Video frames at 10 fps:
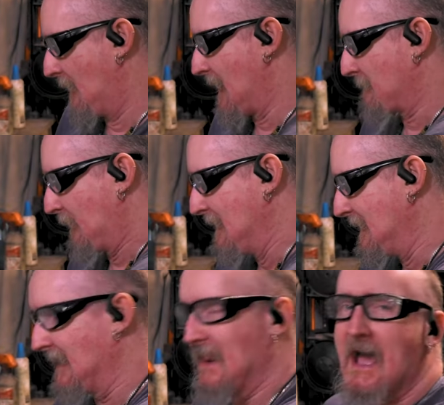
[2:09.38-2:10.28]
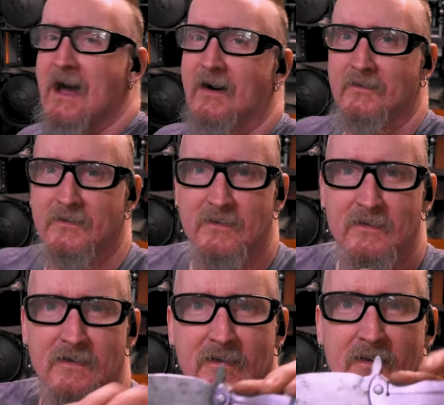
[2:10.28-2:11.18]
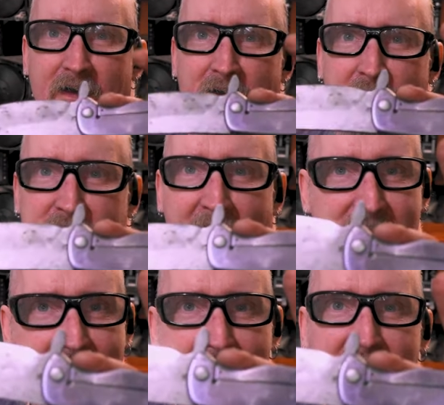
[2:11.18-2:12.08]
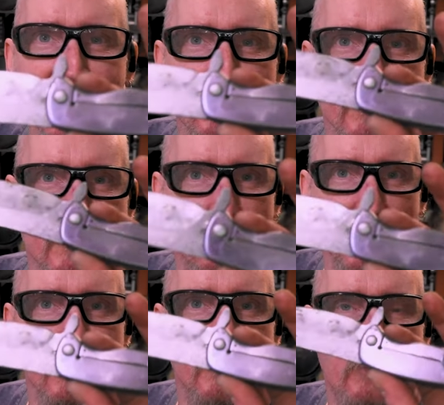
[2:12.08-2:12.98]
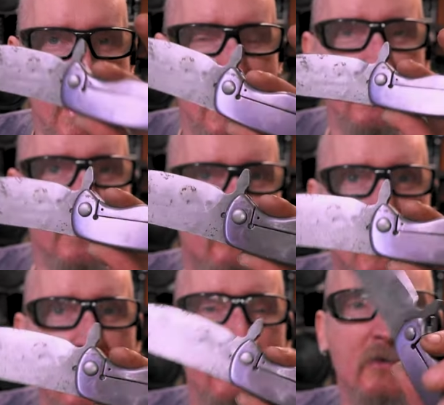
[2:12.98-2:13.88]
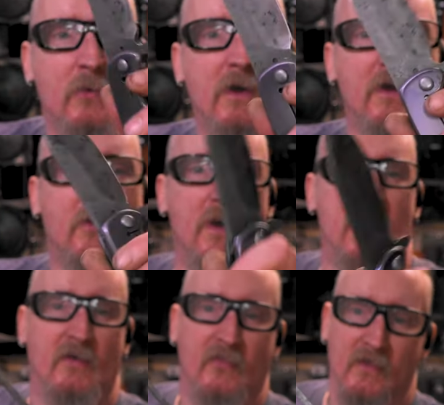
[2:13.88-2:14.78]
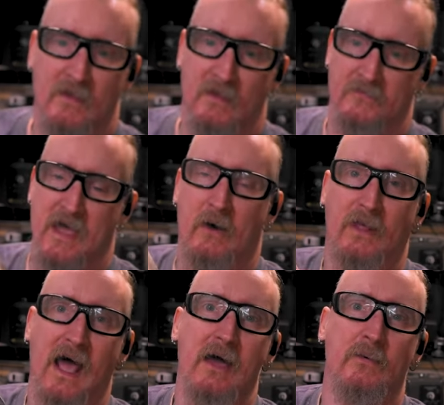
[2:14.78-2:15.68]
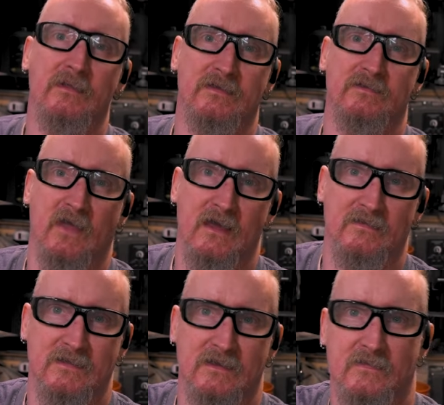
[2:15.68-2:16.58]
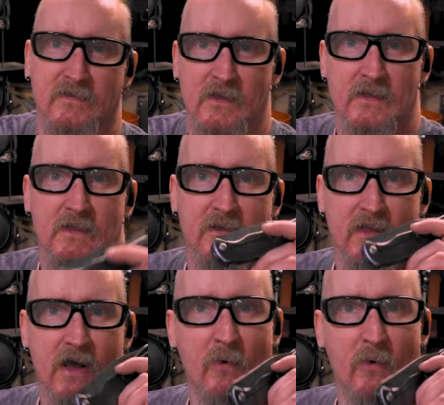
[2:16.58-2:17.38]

when I printed it out, titanium is a real pain in the butt to work with. Now what I would suggest is, you know,